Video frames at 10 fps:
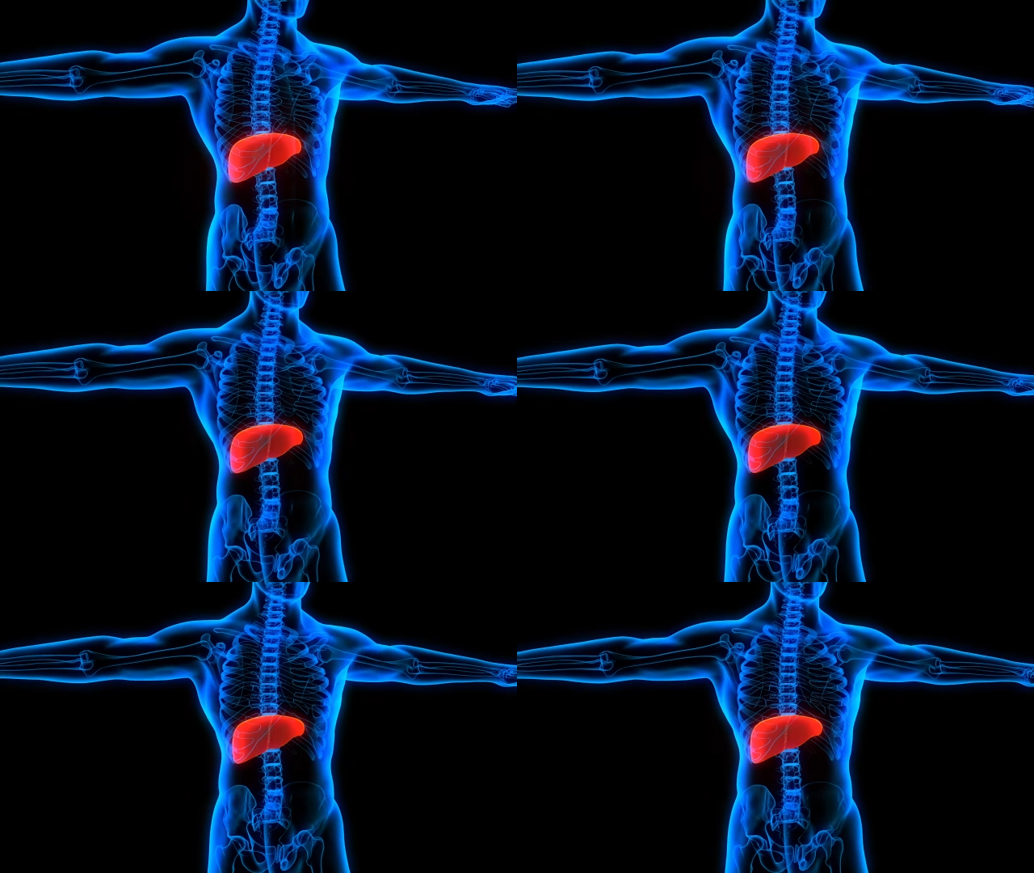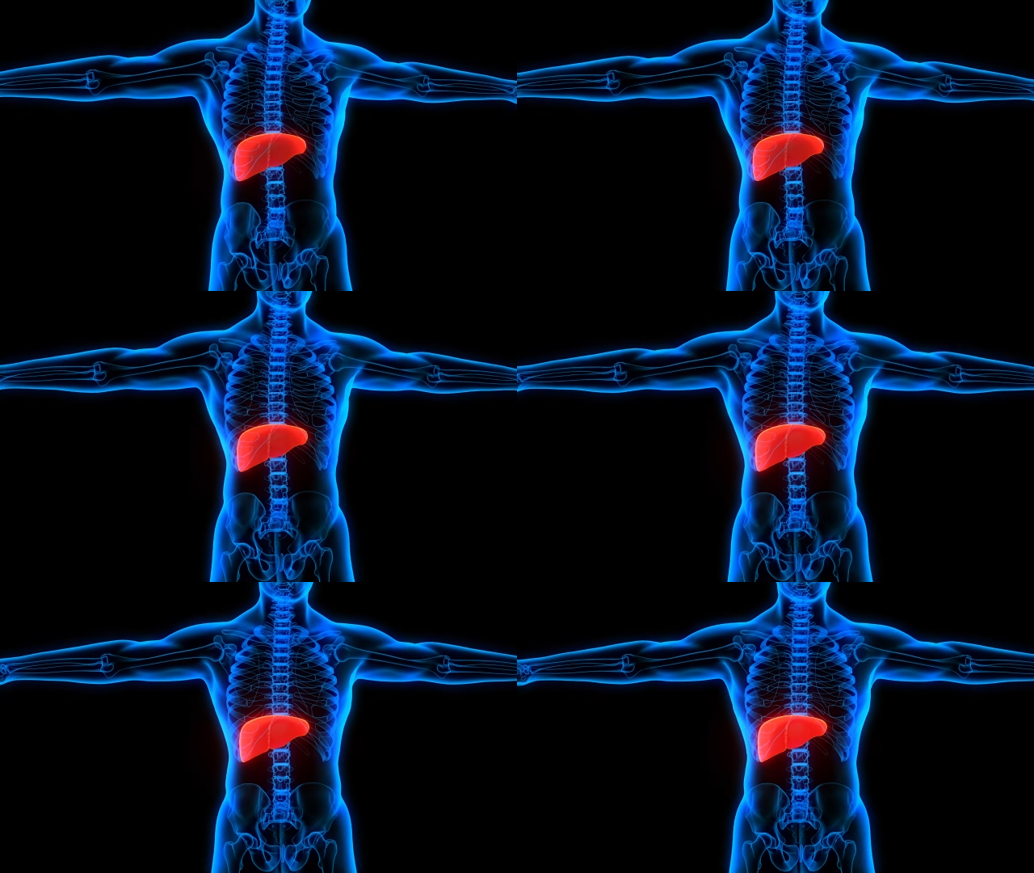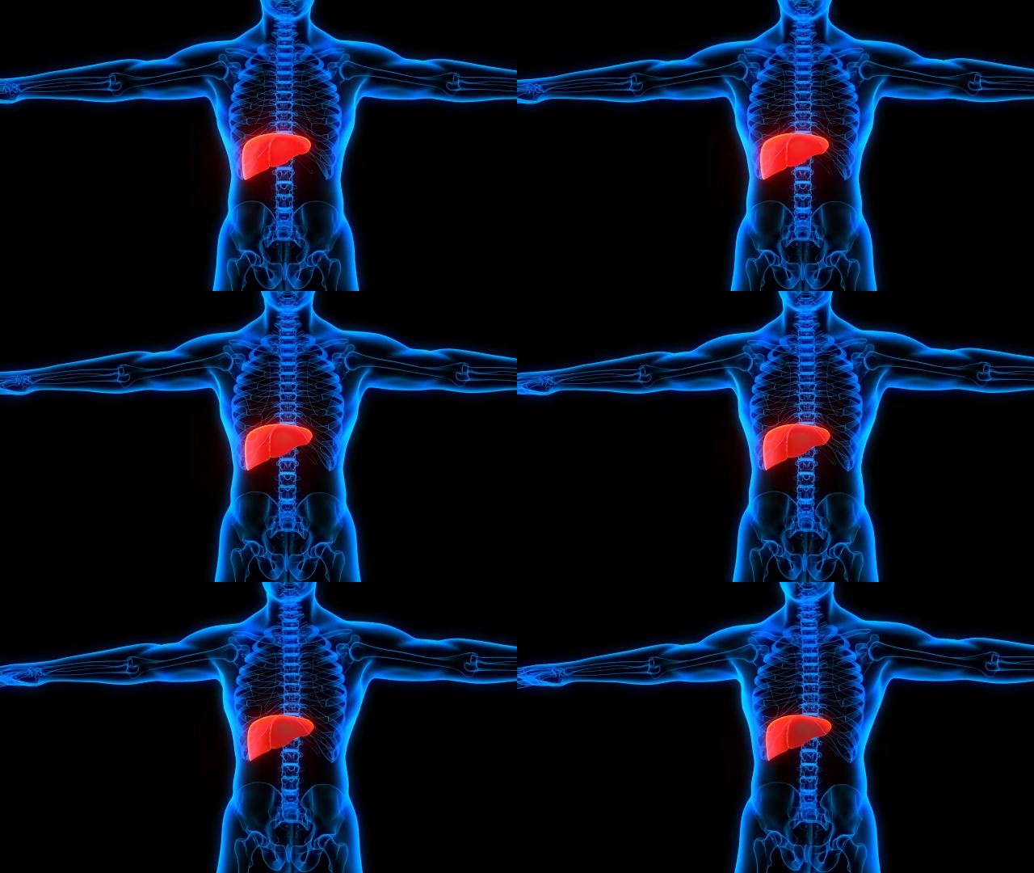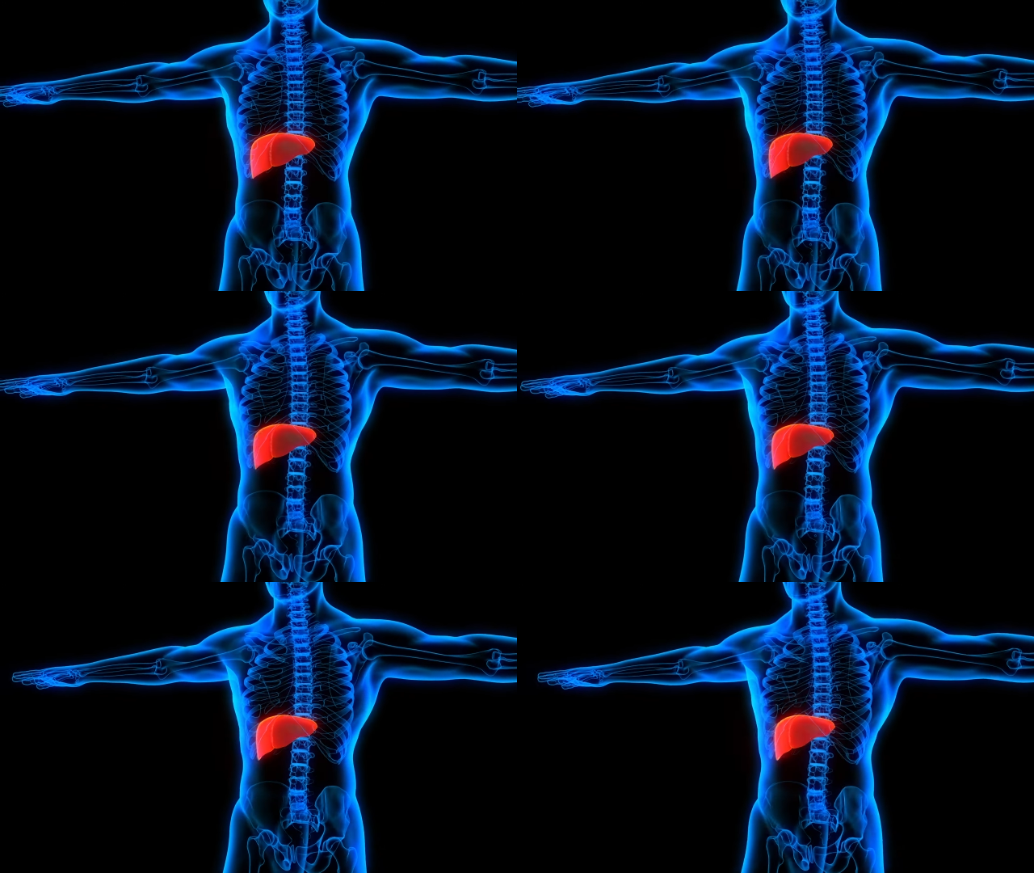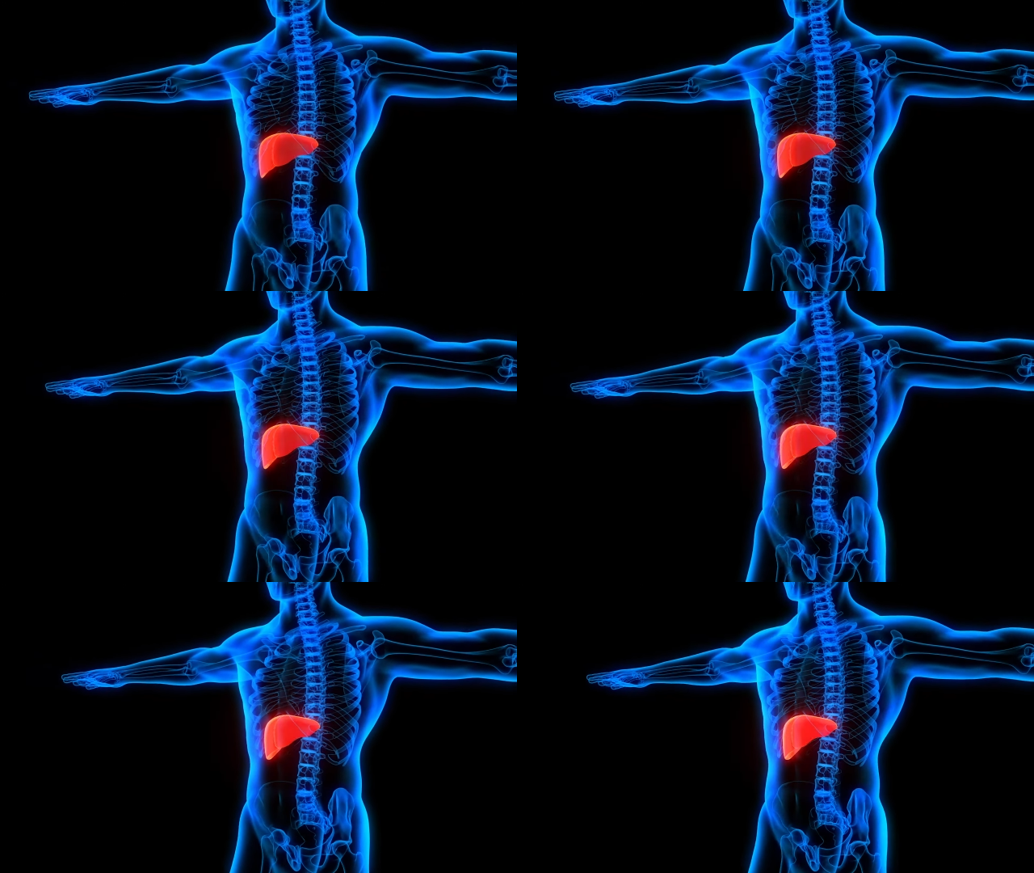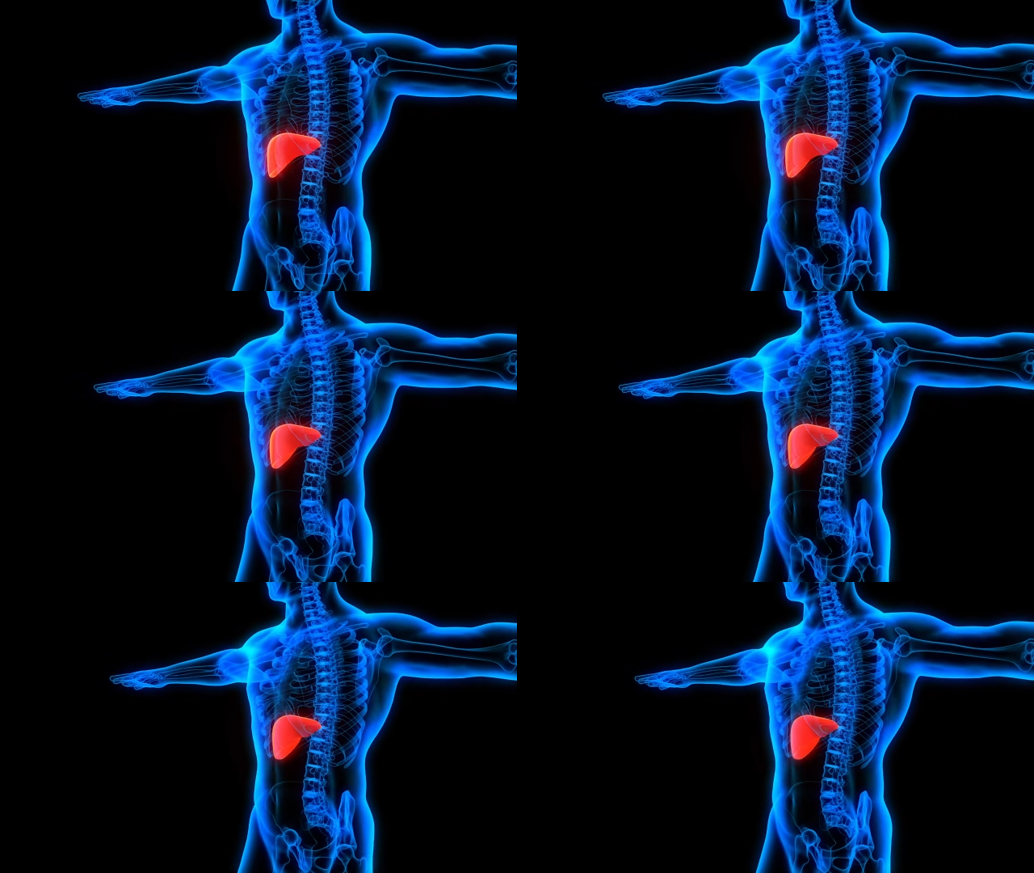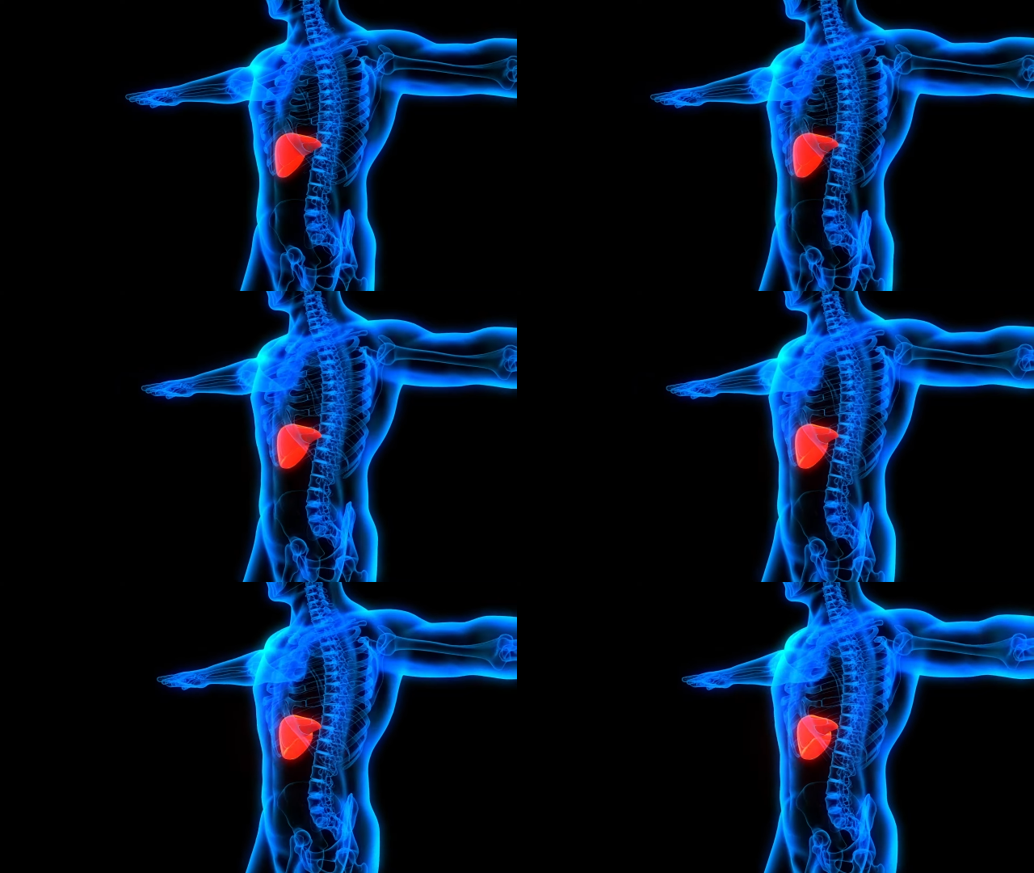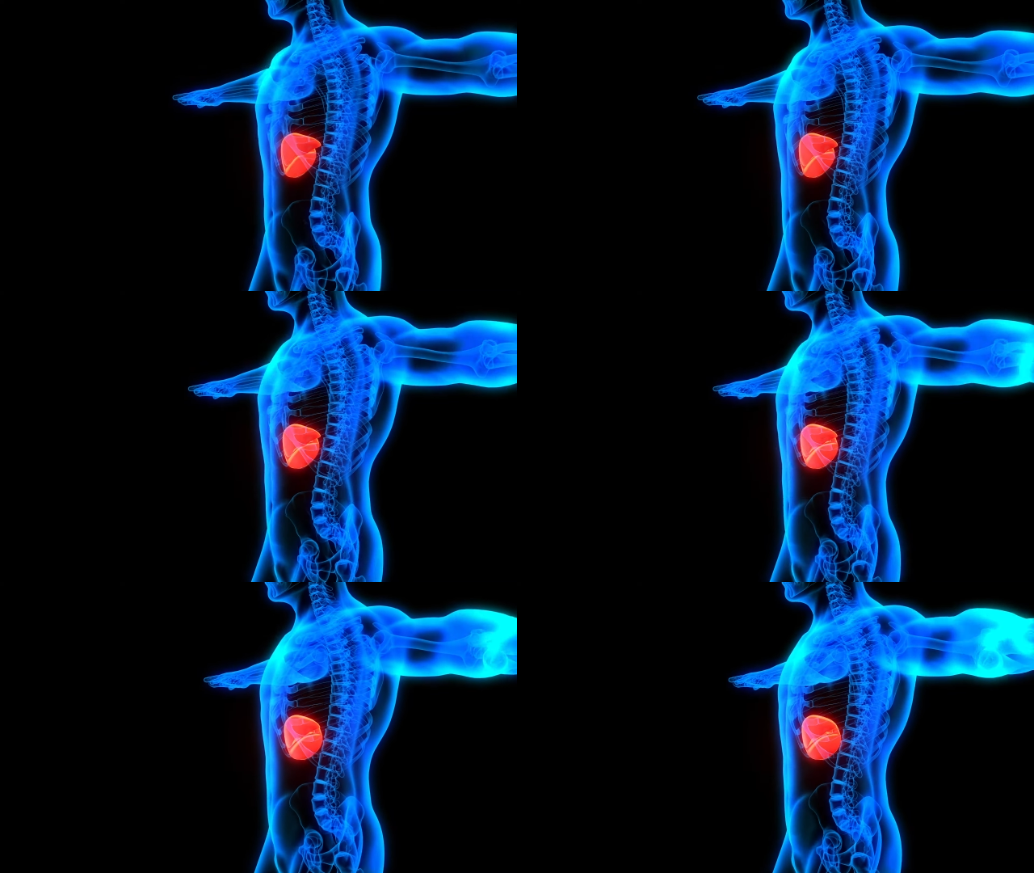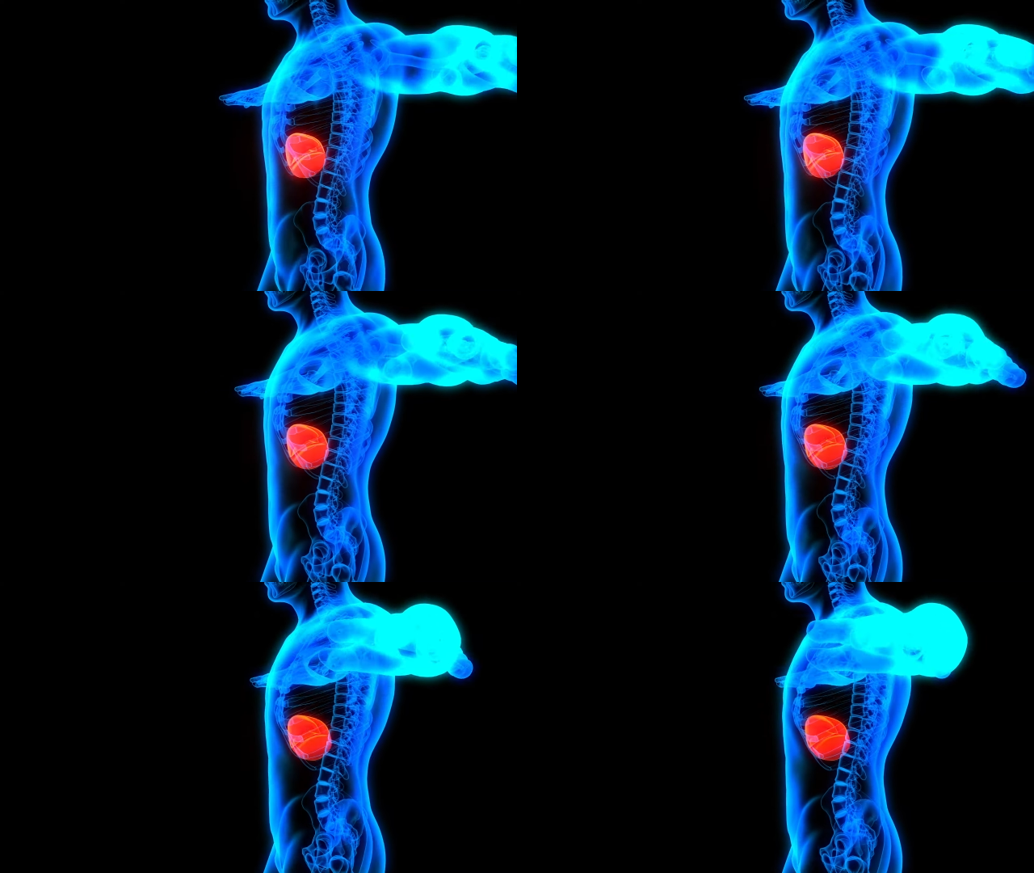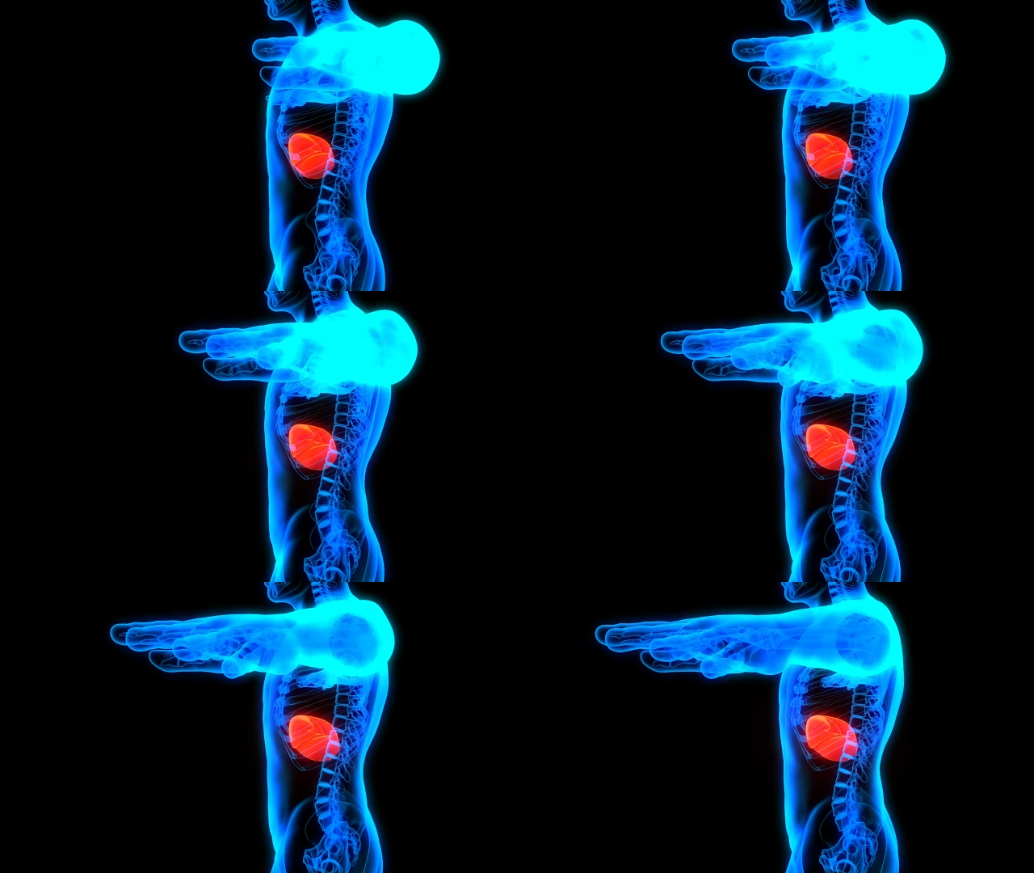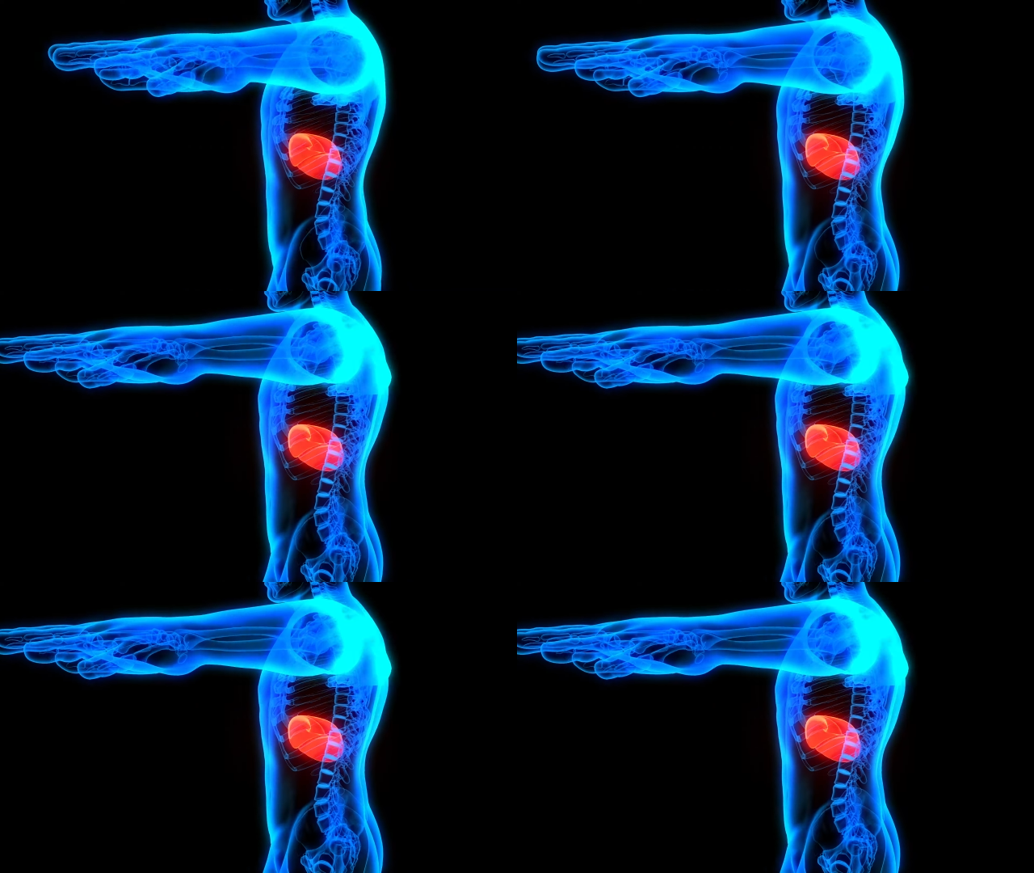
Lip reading: Nobody's mouth can be seen.